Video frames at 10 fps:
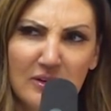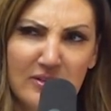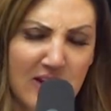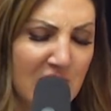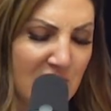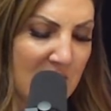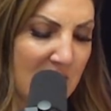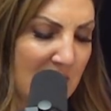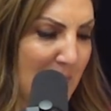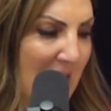It's Angela
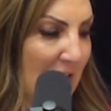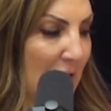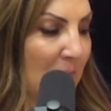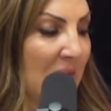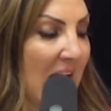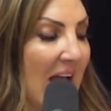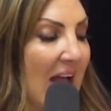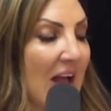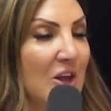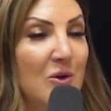Michael.
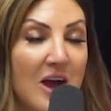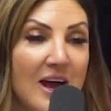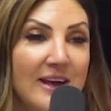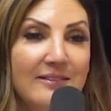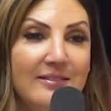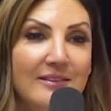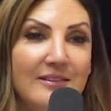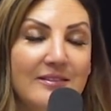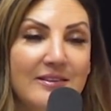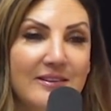You guys,
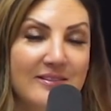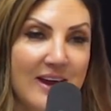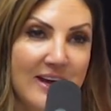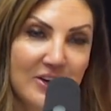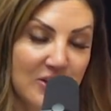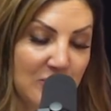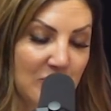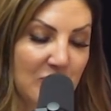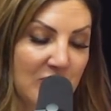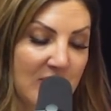this is exciting
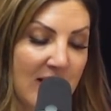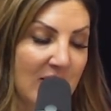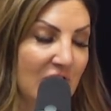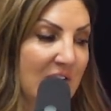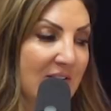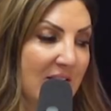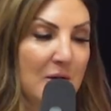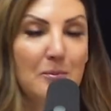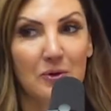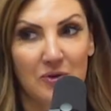news. Angela is
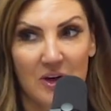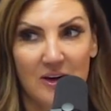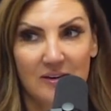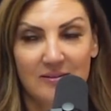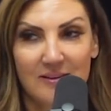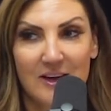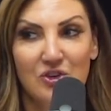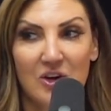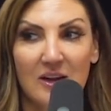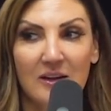getting Botox, and
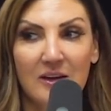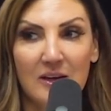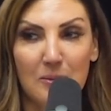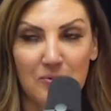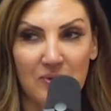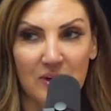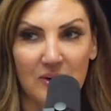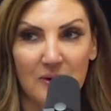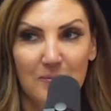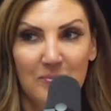she got a little lip
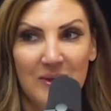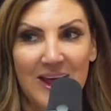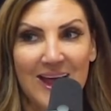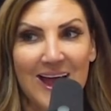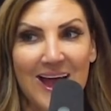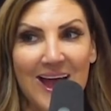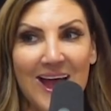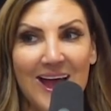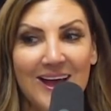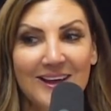filler.
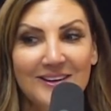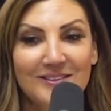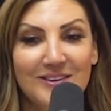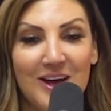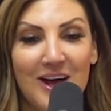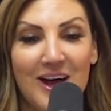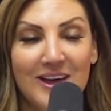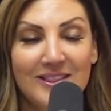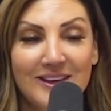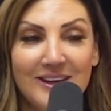And
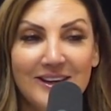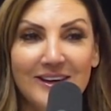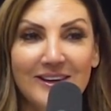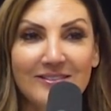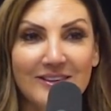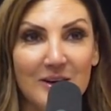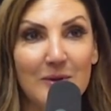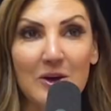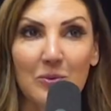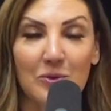I think it's going to
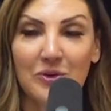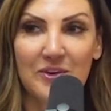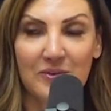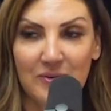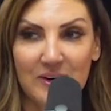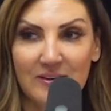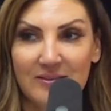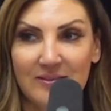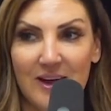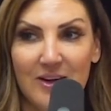make a world of
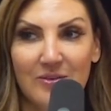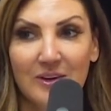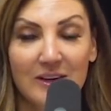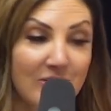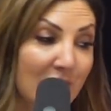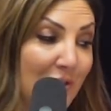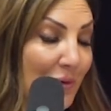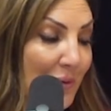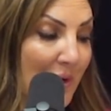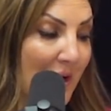difference. I really
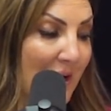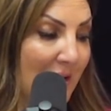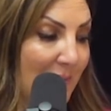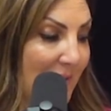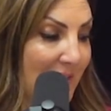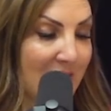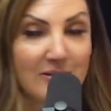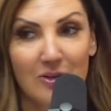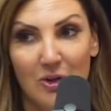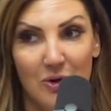do. I think
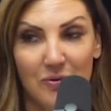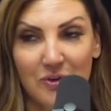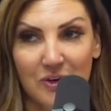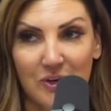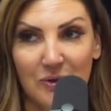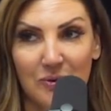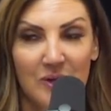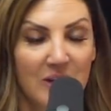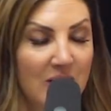it's long overdue.